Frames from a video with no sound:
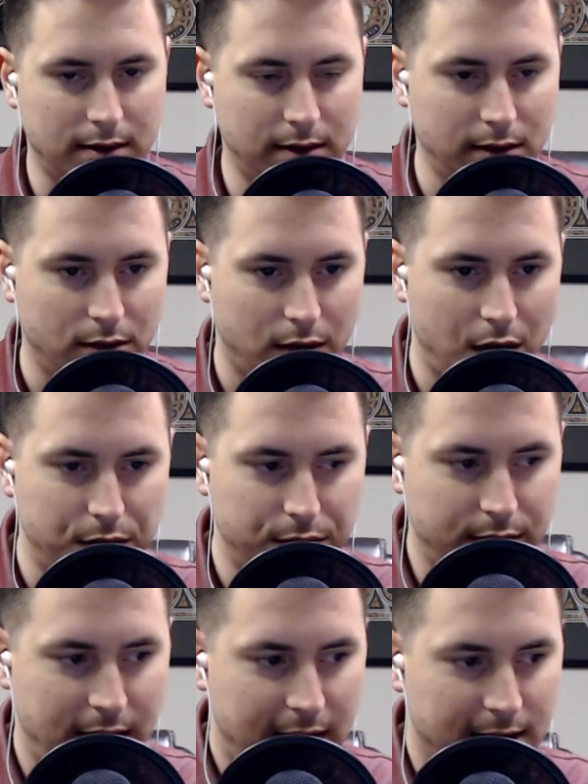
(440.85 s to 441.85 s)
your
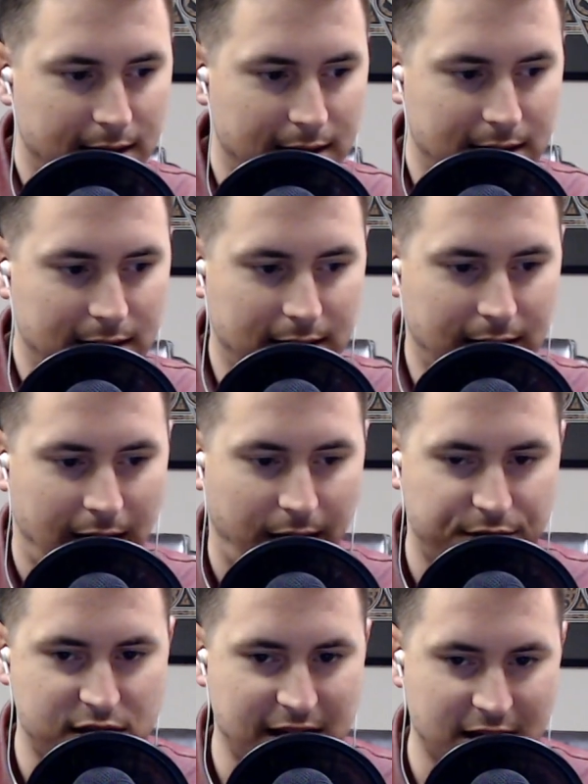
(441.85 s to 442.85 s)
own uh, kind
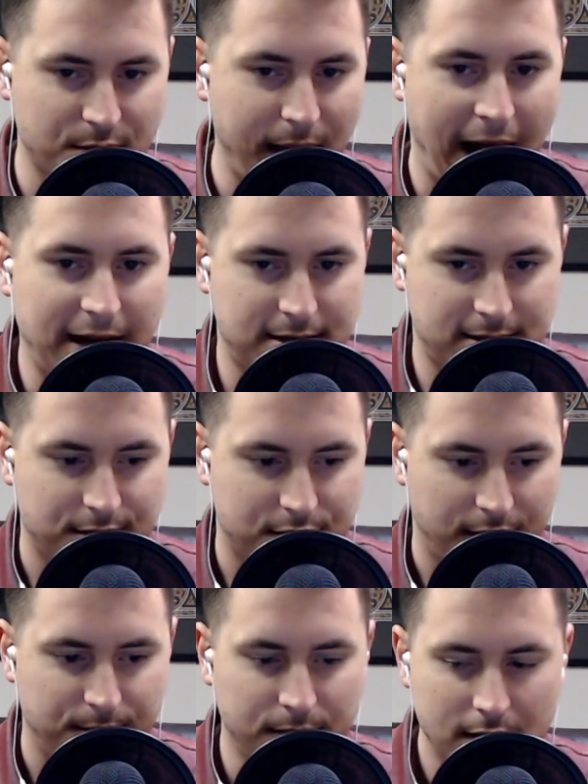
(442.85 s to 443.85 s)
of
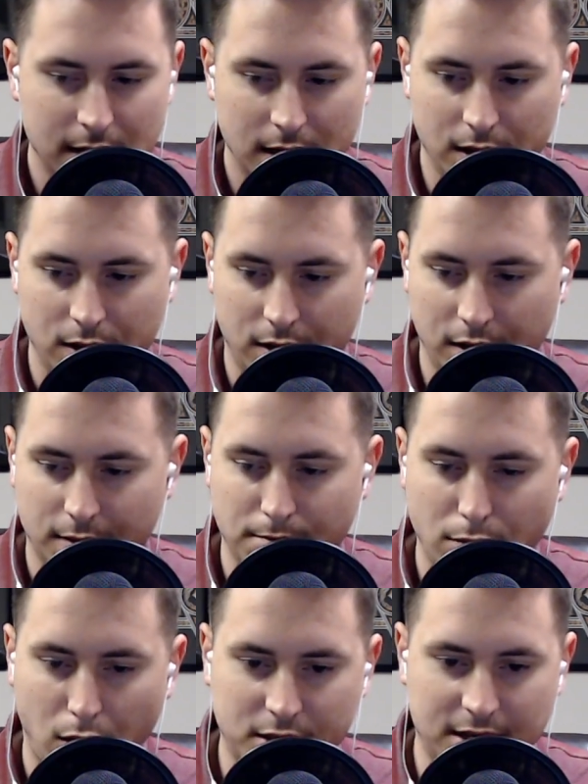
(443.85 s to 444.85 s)
schismaticism, your your
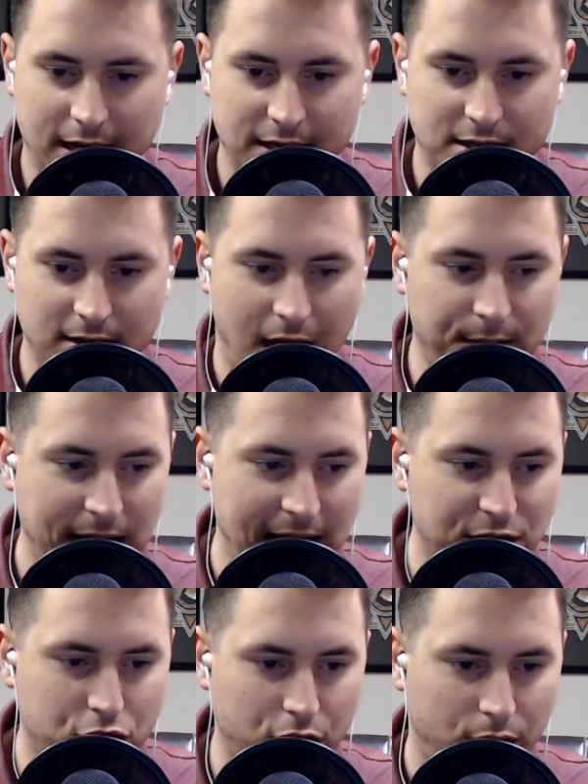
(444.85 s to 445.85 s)

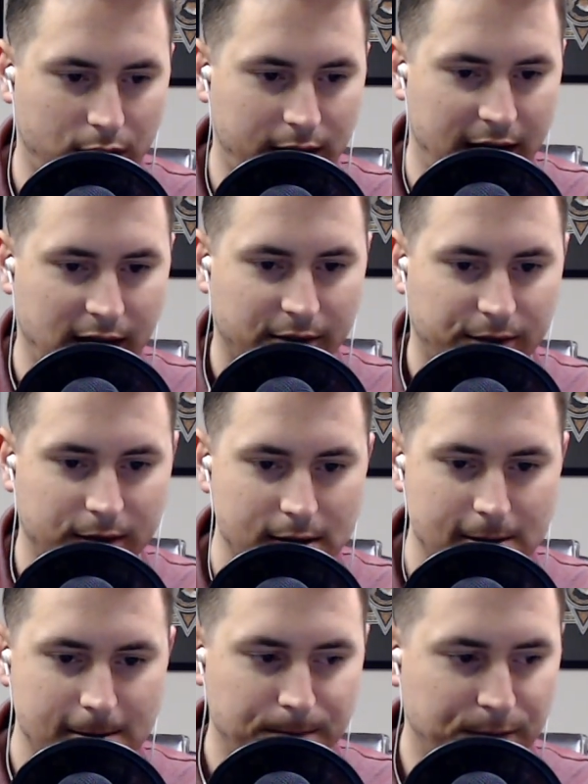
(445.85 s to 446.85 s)
multi-denominational kind of
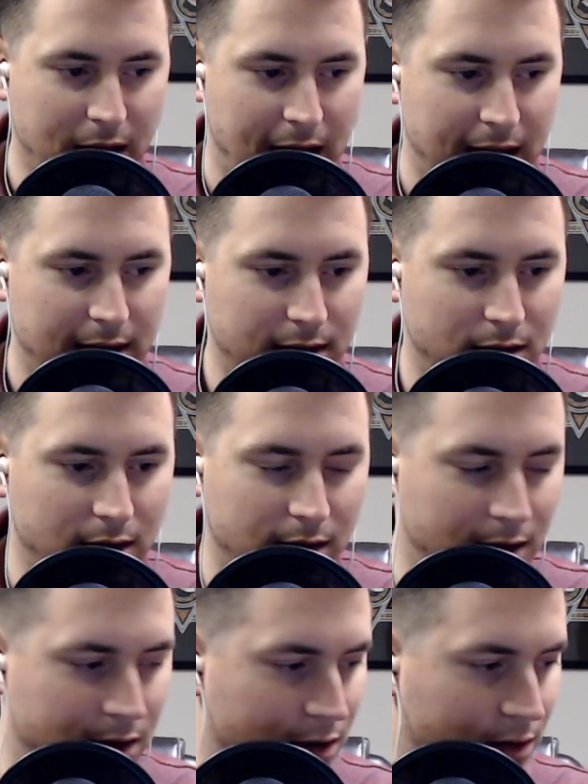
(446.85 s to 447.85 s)
uh,
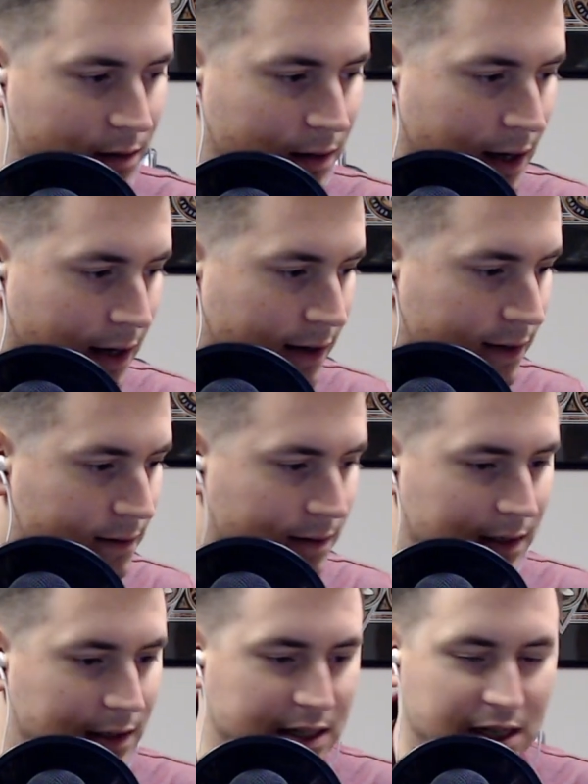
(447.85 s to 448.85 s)
uh, uh,
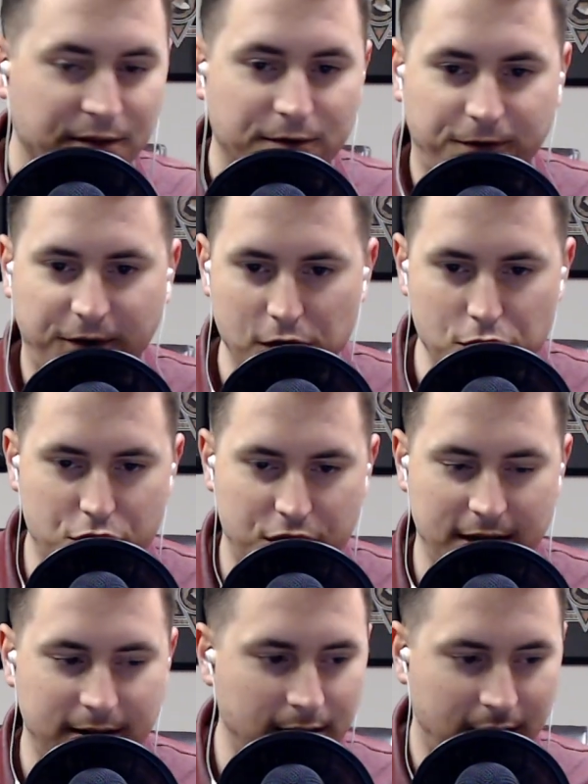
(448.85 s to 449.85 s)

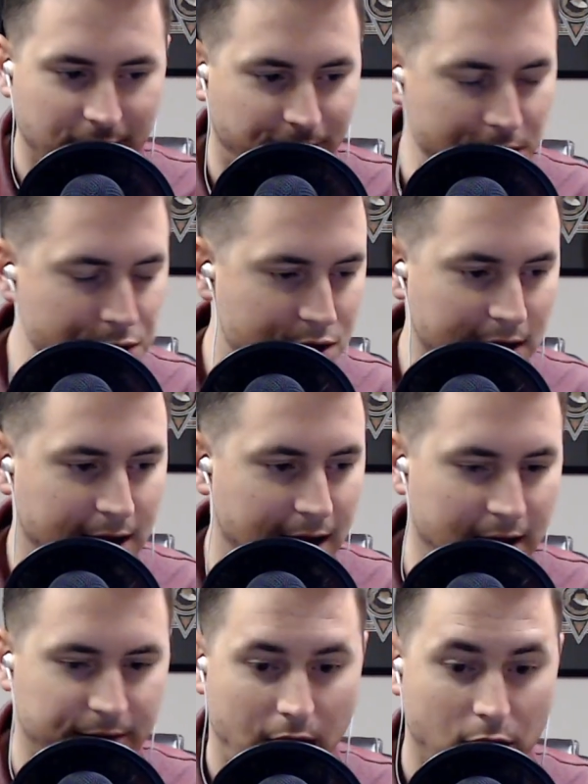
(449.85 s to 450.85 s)
confusing confusing
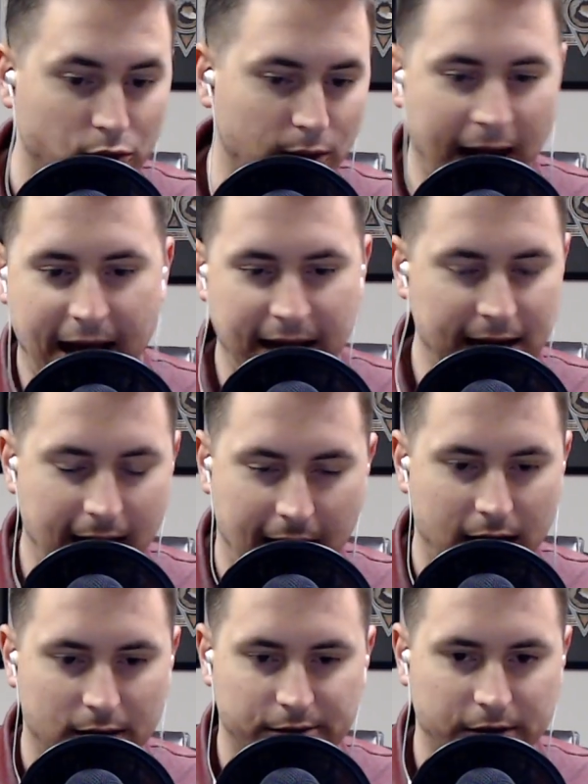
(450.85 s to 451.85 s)
kind of array
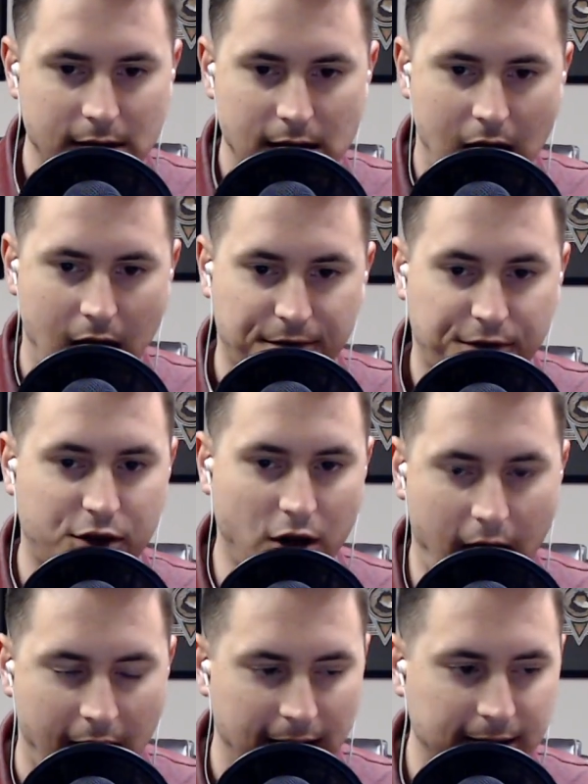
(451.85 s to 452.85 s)
of of
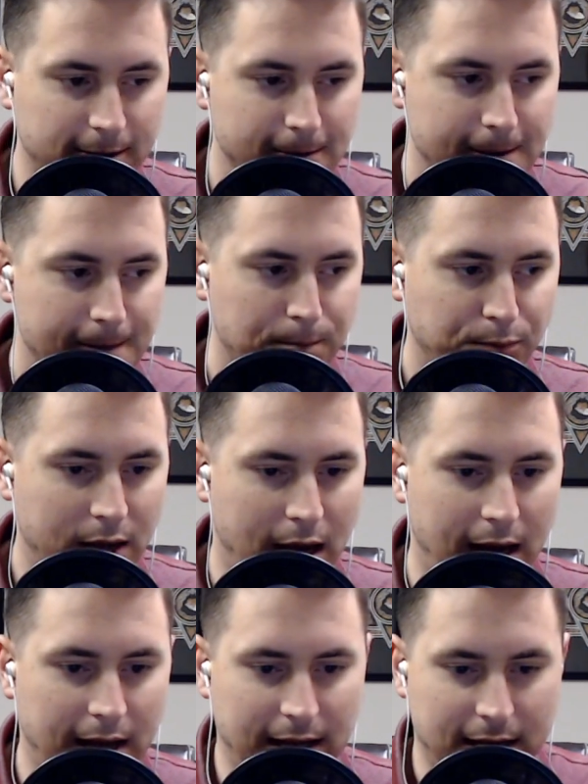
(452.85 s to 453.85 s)
thought
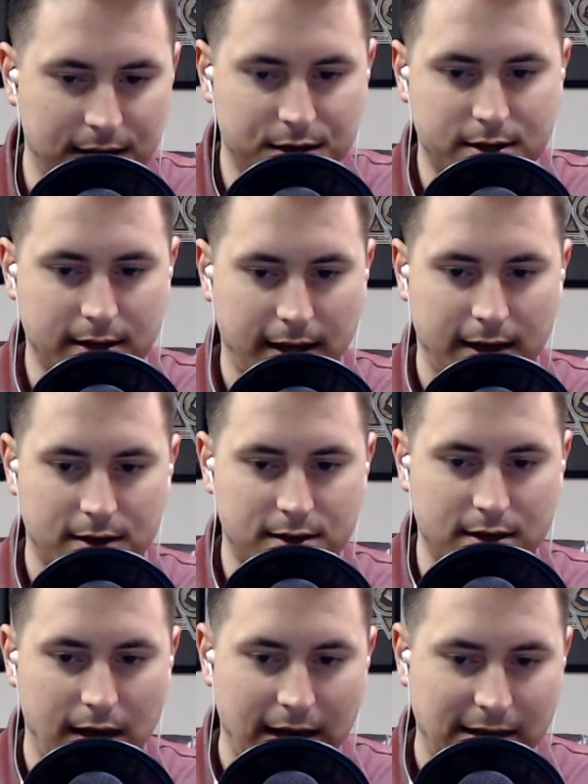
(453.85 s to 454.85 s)
uh, is
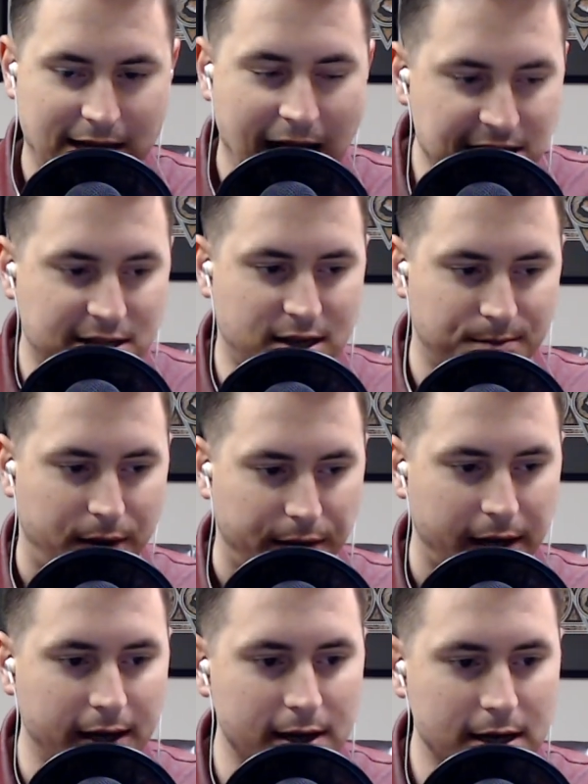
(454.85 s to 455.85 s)
is a
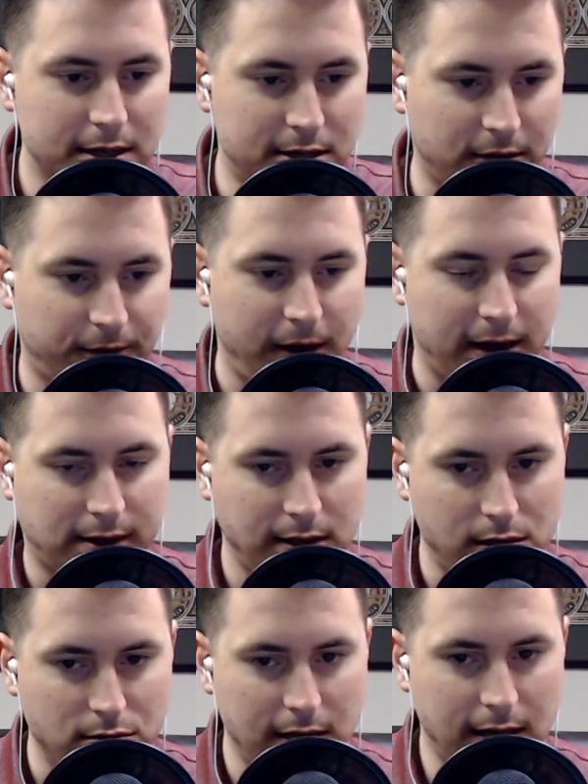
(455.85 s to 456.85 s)
testimony to the fact that
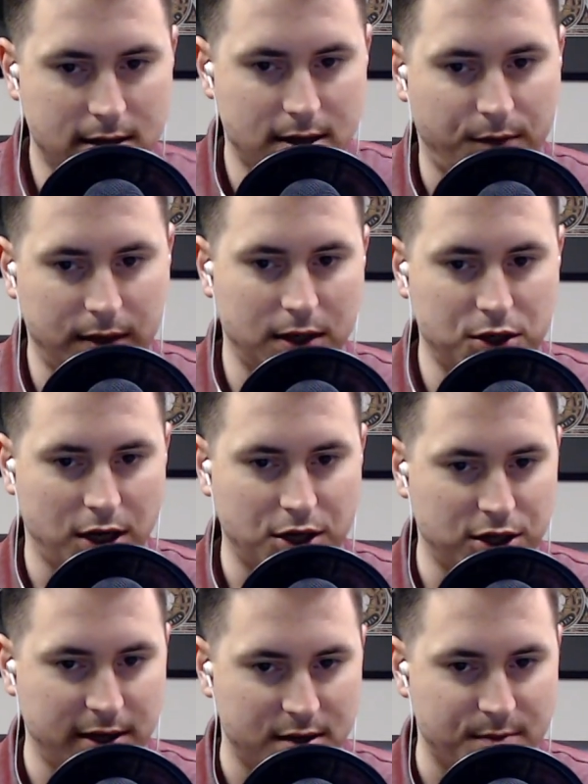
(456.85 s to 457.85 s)
you need someone to
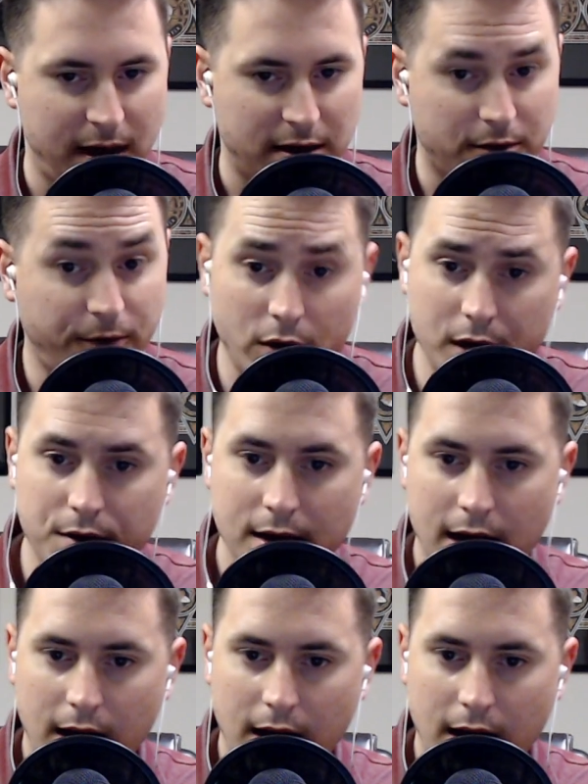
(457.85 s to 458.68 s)
judge these matters for you.